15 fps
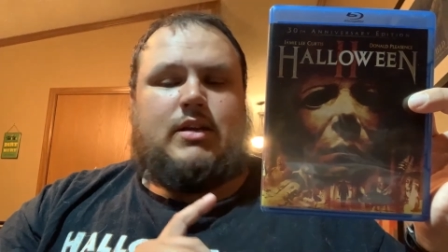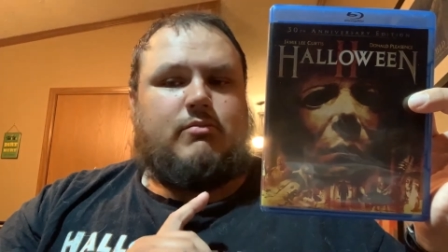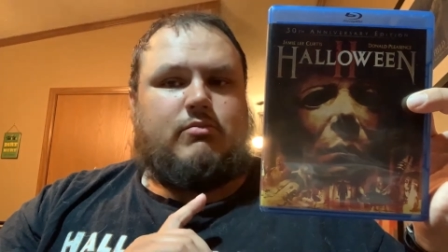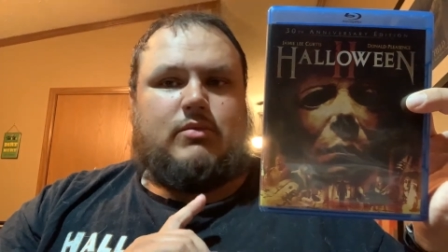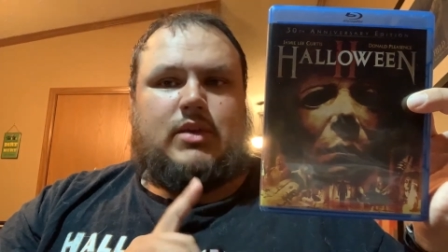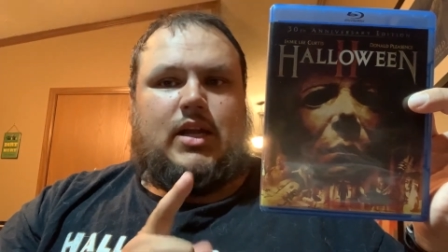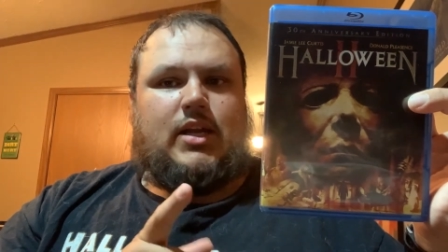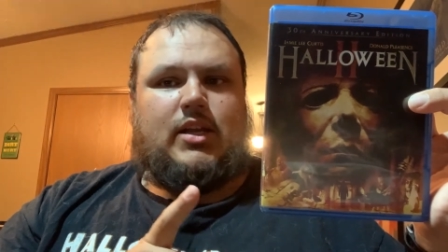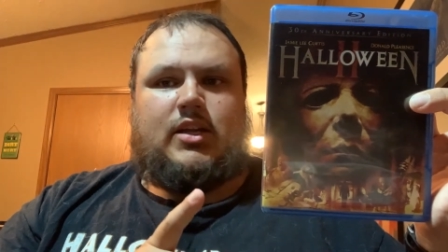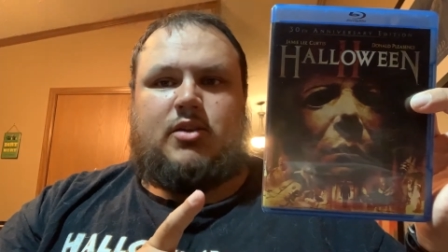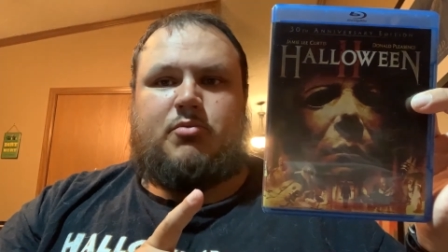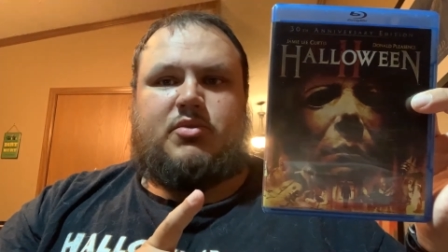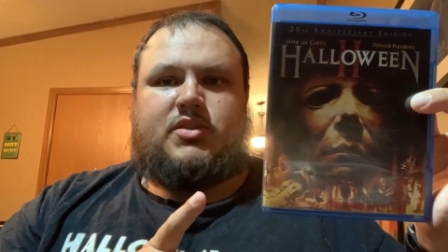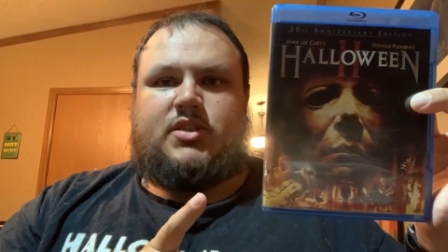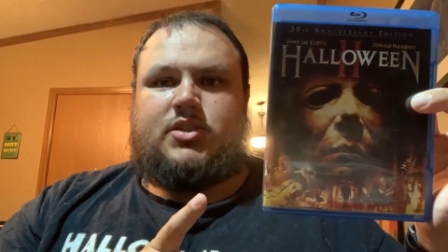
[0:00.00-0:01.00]
Not
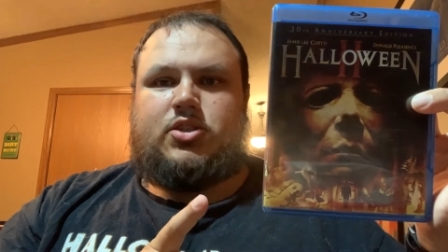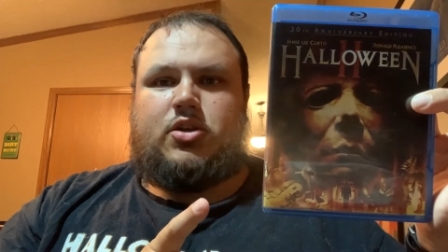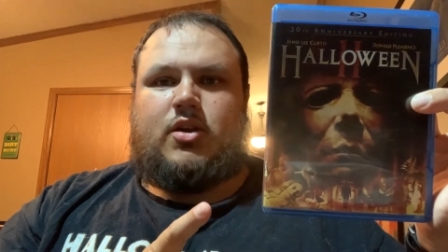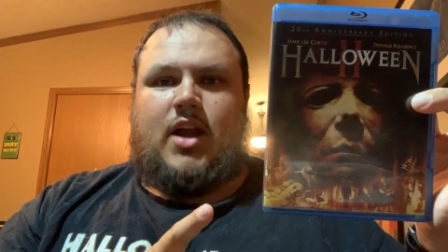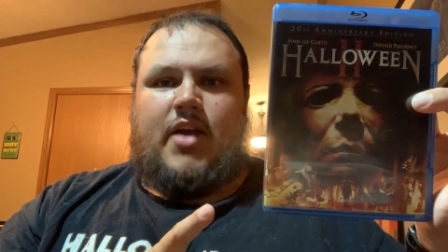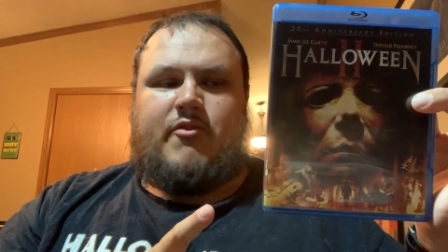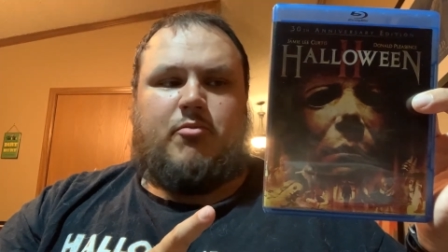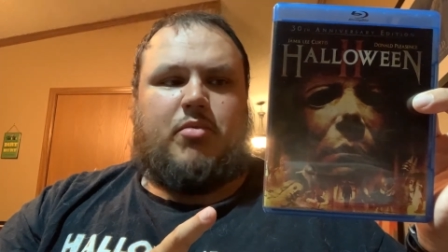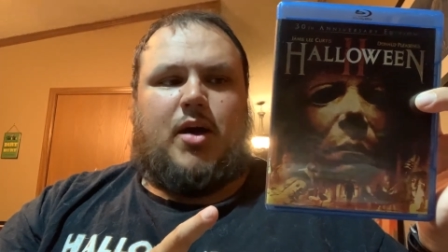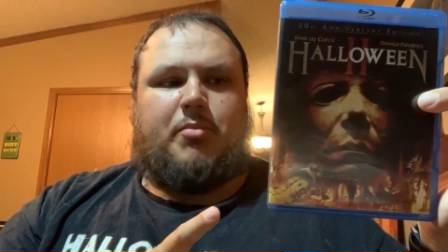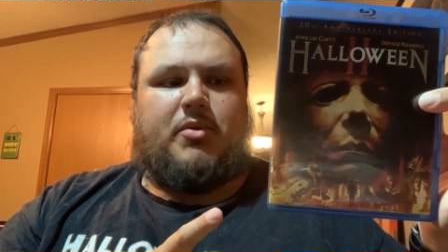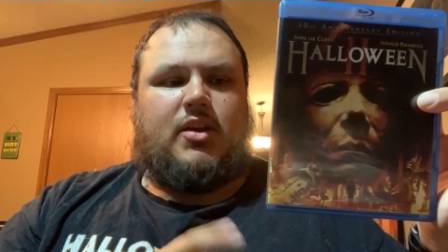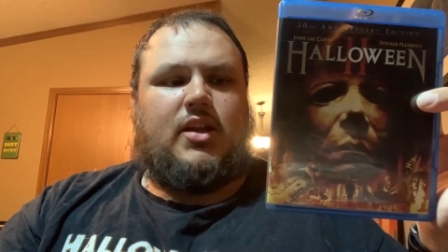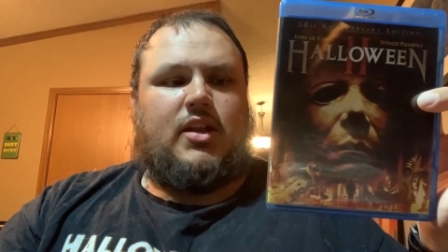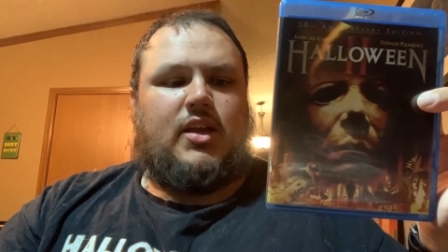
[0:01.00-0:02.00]
100% sure, I haven't
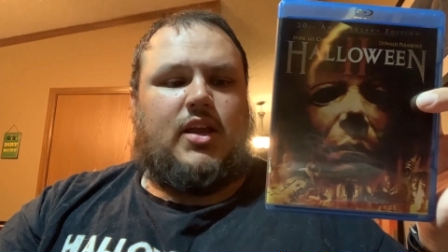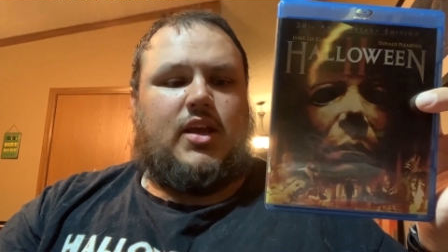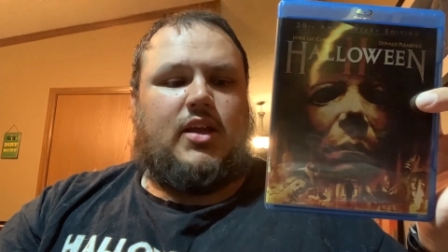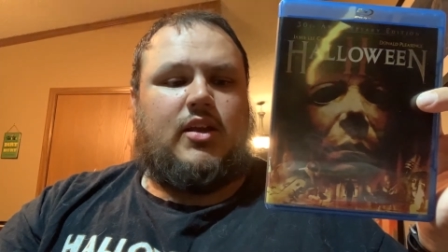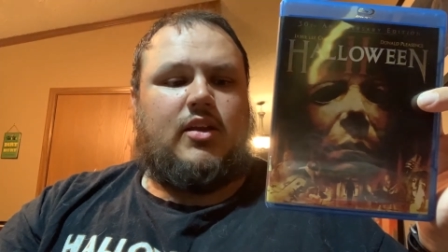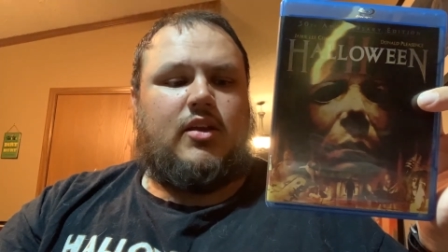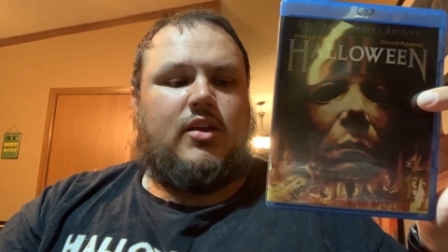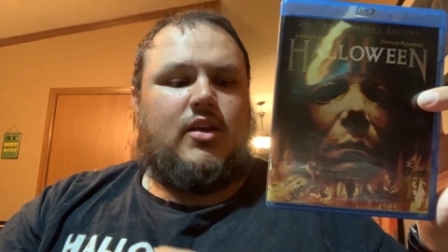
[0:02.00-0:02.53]
popped it in yet.